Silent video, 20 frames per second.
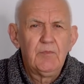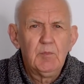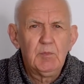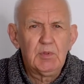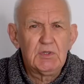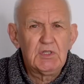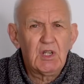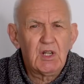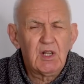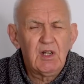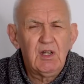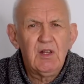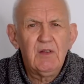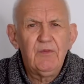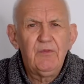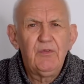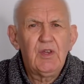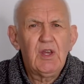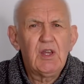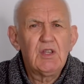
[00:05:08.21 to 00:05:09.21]
particularly at
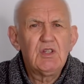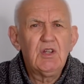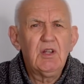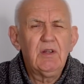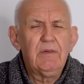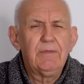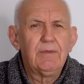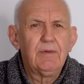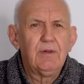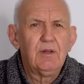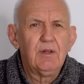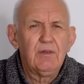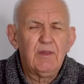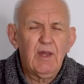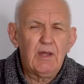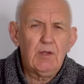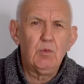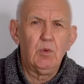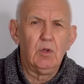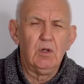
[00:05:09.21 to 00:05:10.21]
VHF.
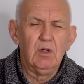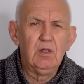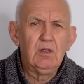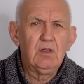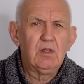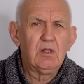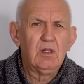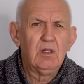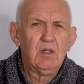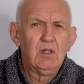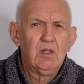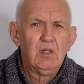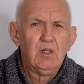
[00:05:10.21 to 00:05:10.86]
They work.